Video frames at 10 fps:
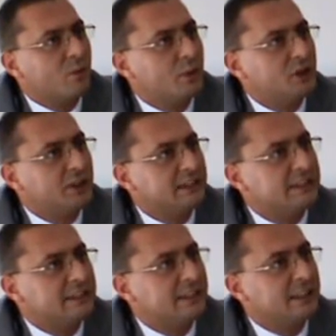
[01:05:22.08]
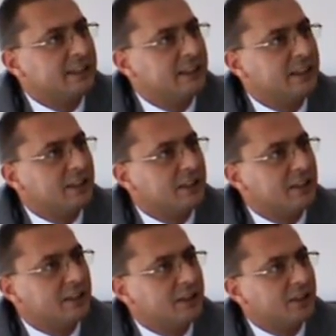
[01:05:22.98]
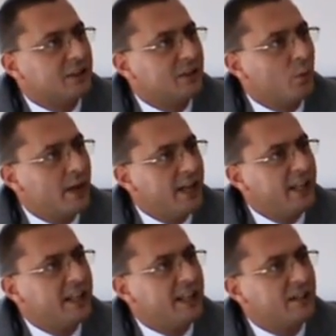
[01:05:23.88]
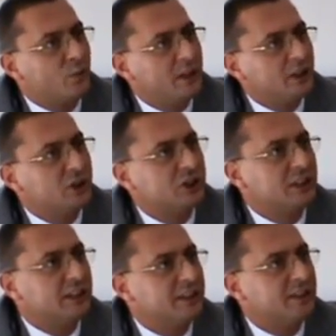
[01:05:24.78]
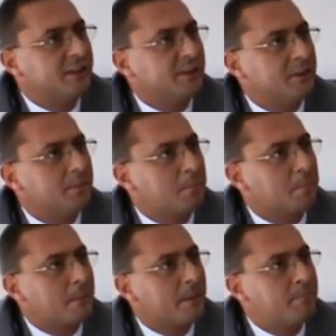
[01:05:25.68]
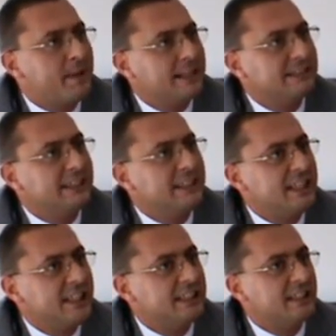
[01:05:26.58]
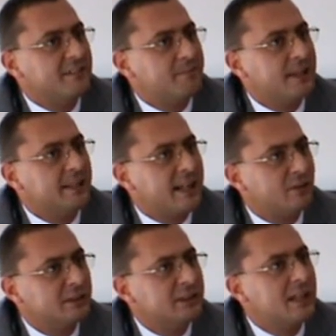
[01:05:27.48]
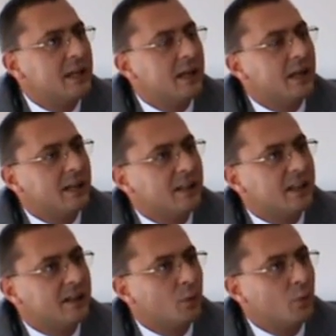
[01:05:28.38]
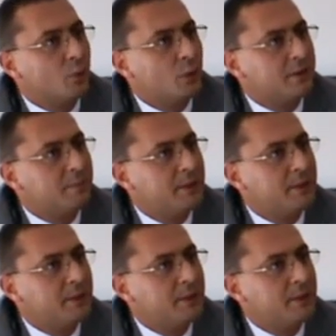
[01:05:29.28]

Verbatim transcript: which is the way in which banks in need of bailouts uh, will